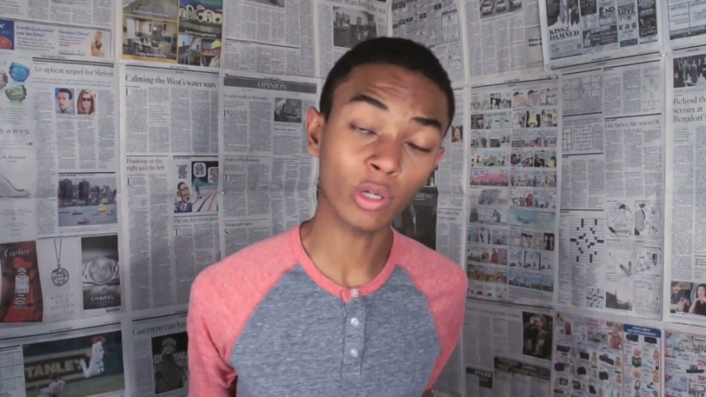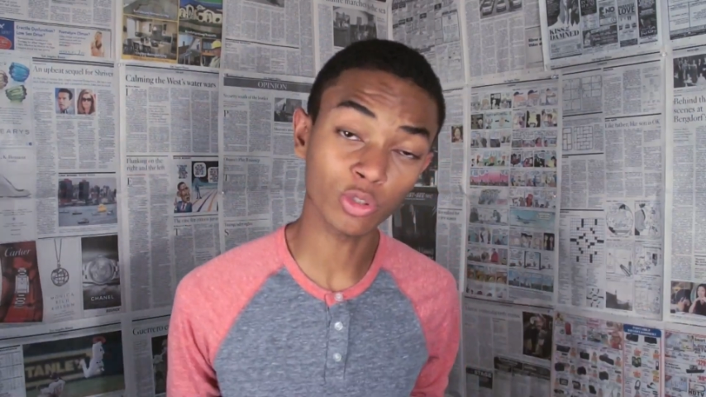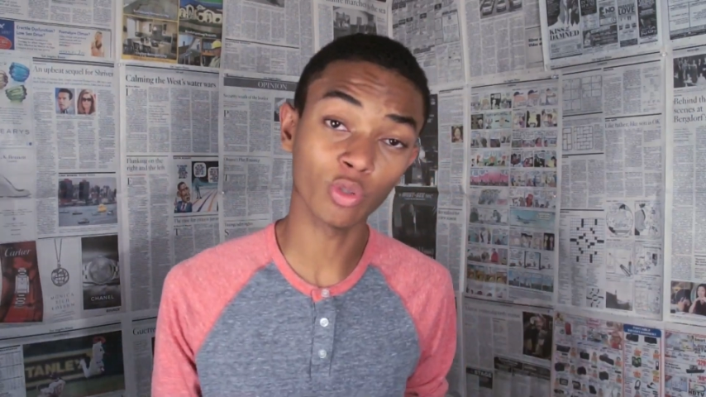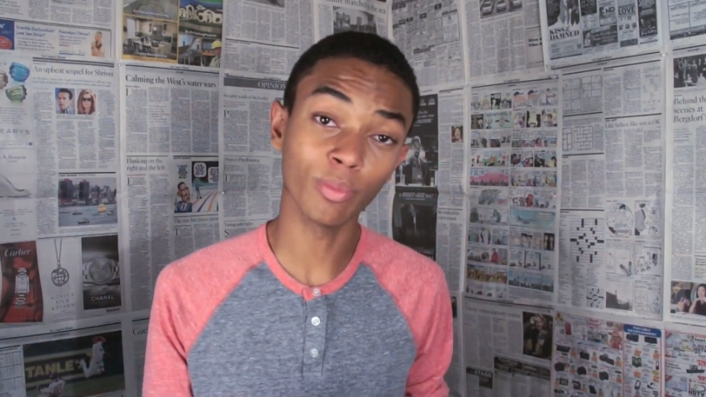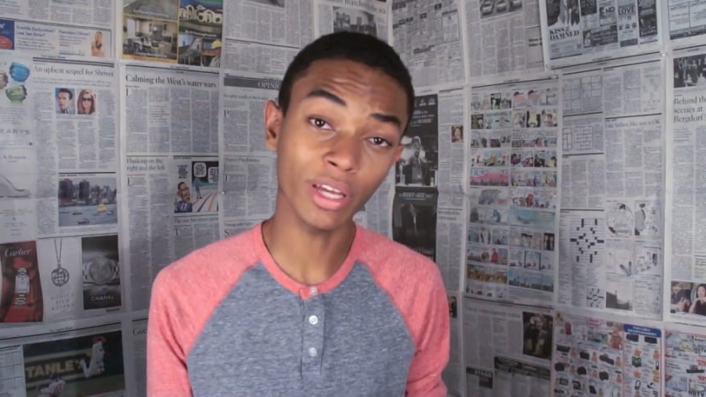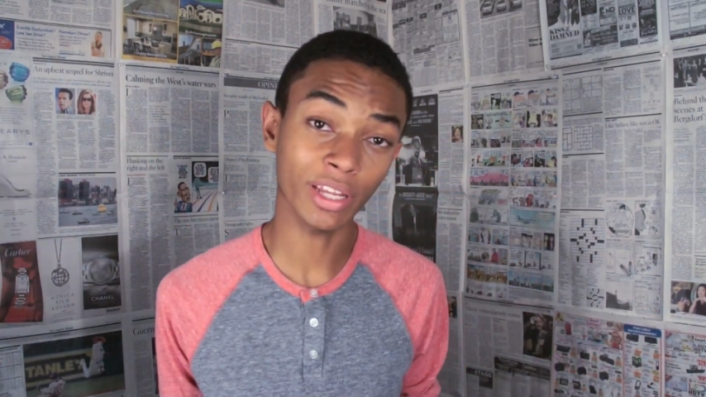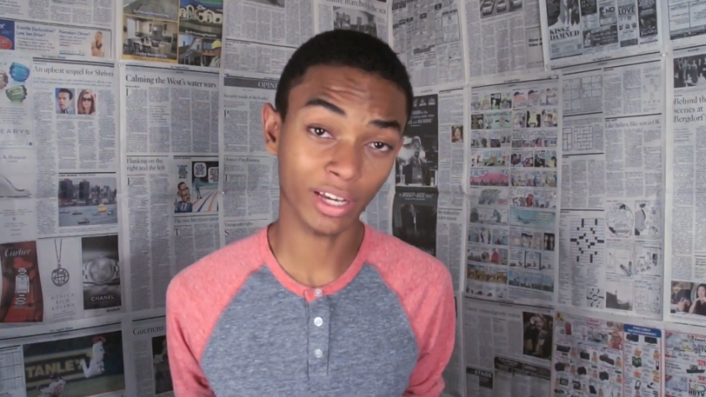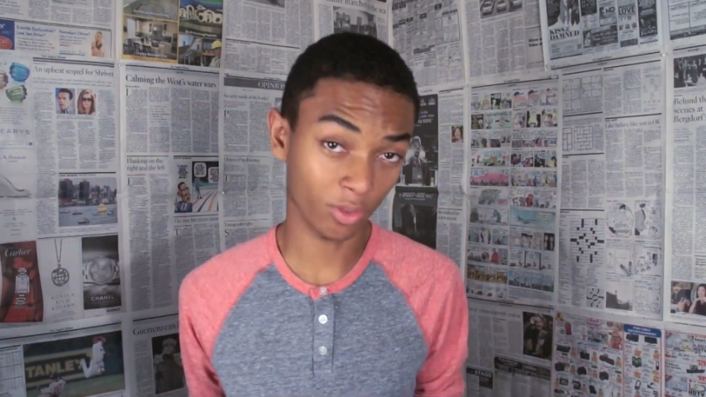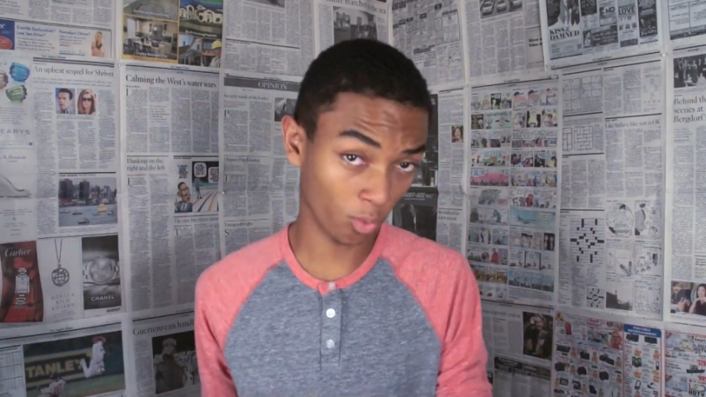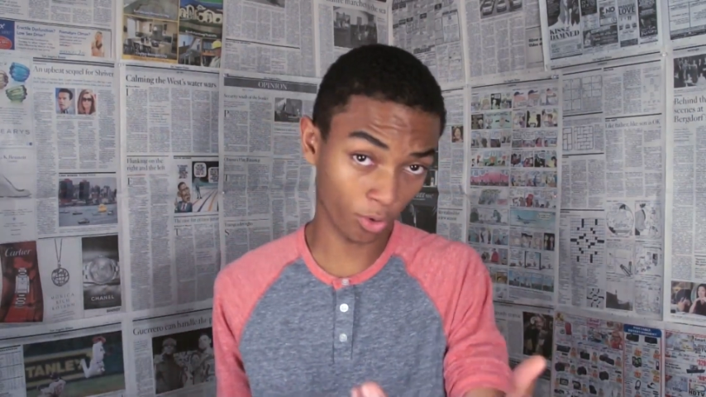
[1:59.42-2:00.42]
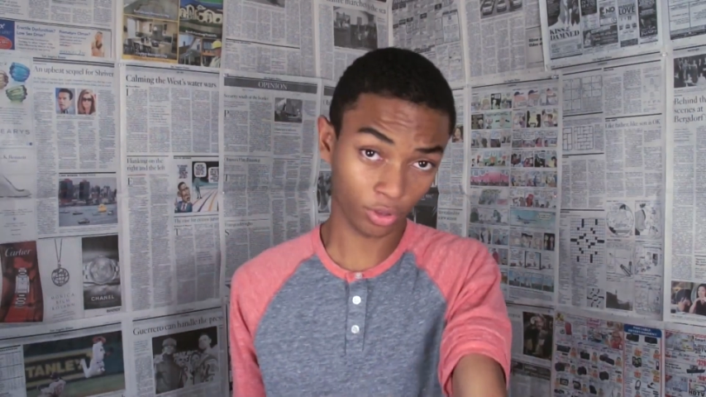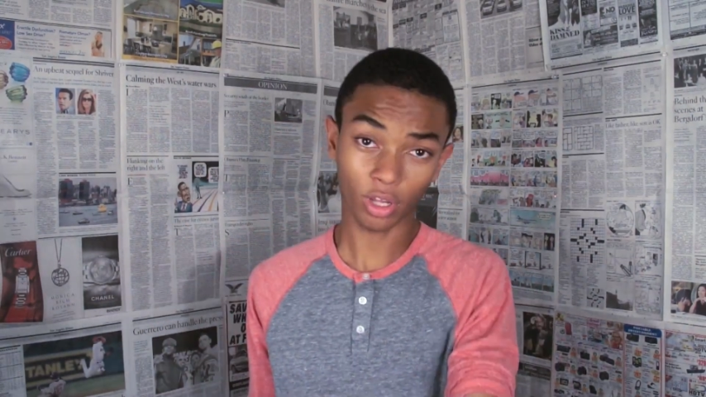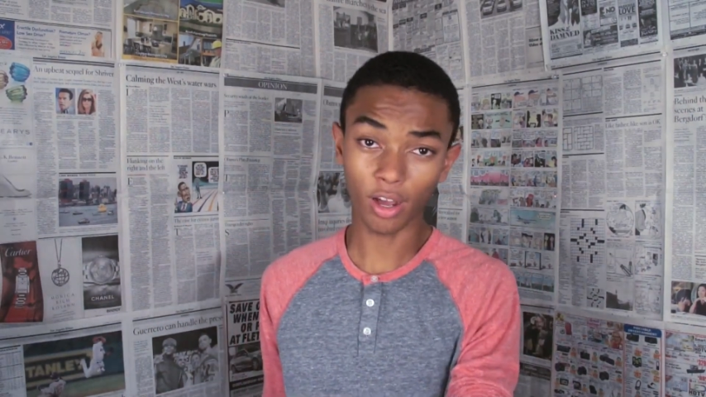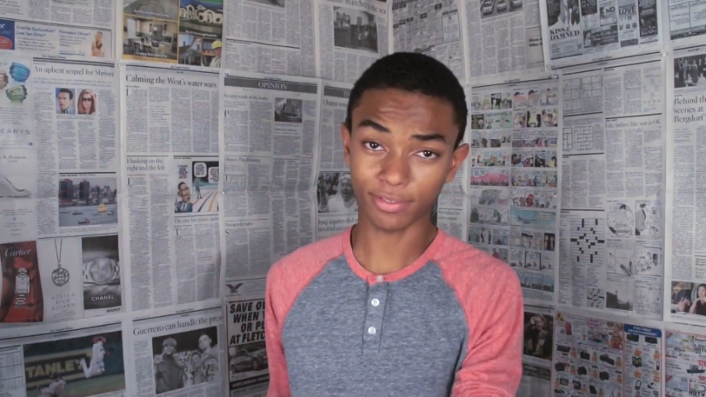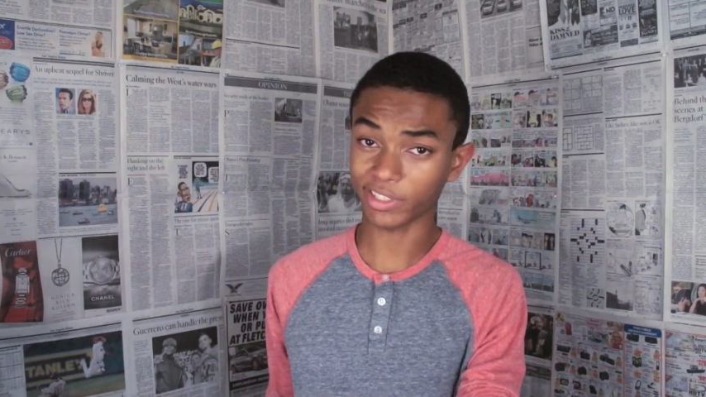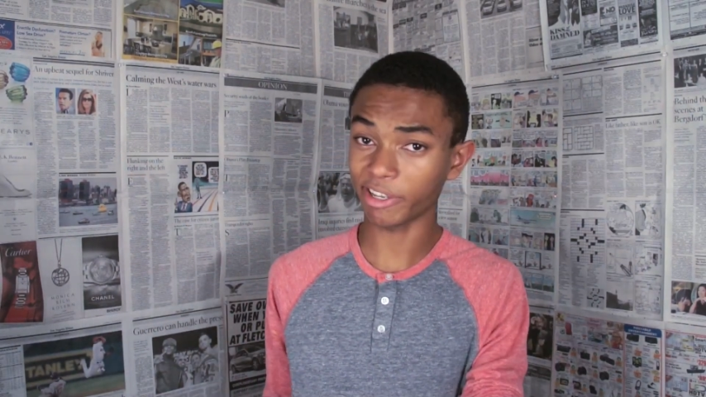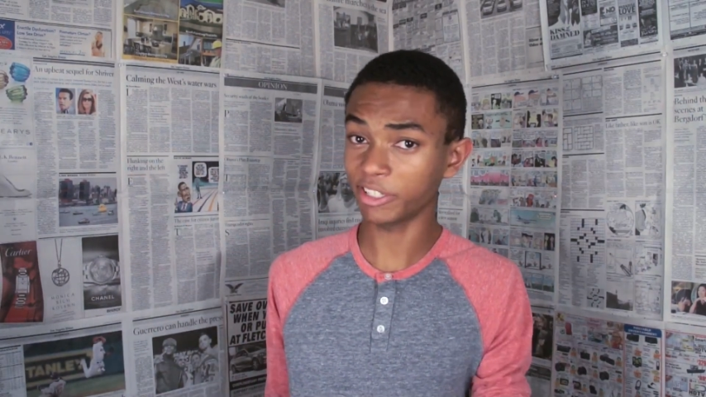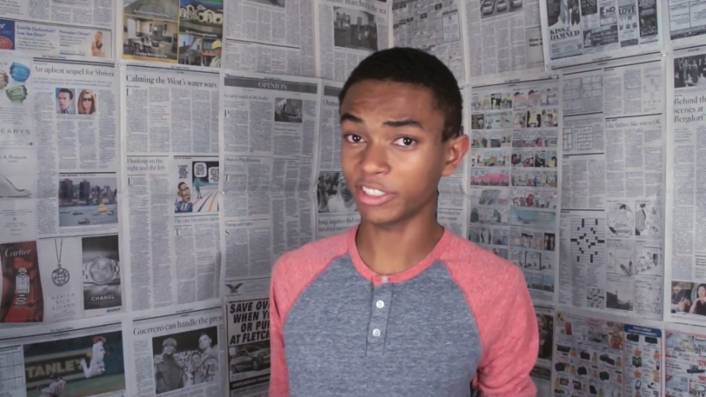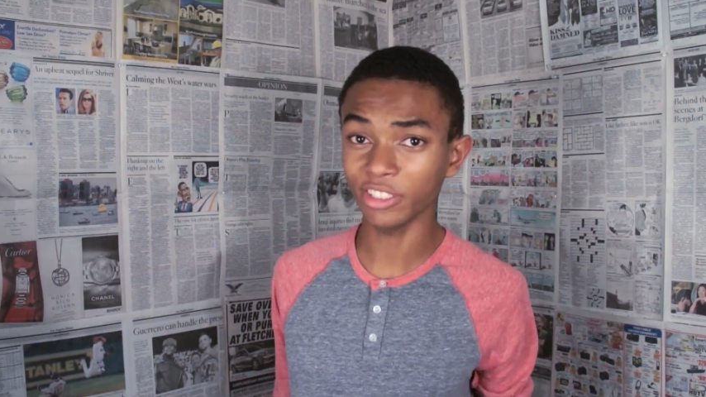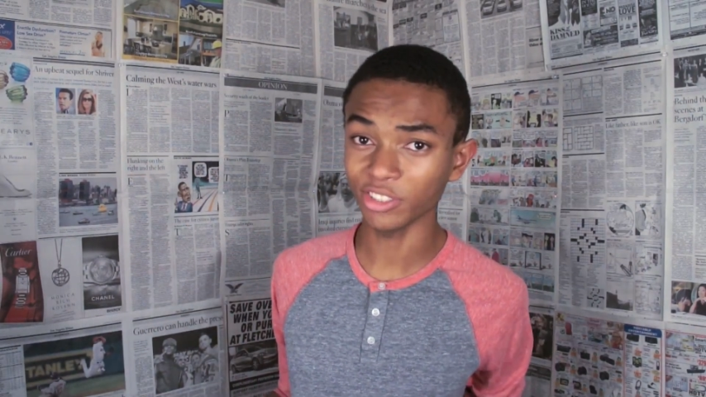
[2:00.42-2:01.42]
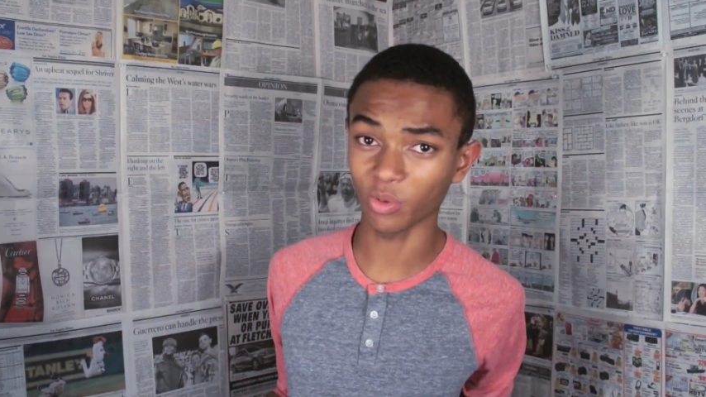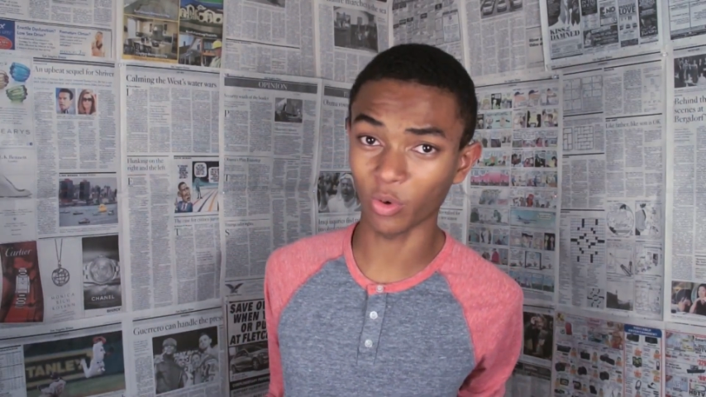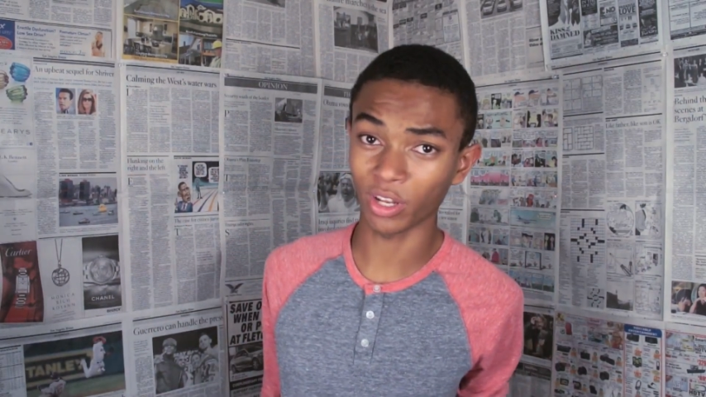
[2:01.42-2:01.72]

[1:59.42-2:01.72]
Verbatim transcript: social media and the word love to gain attention and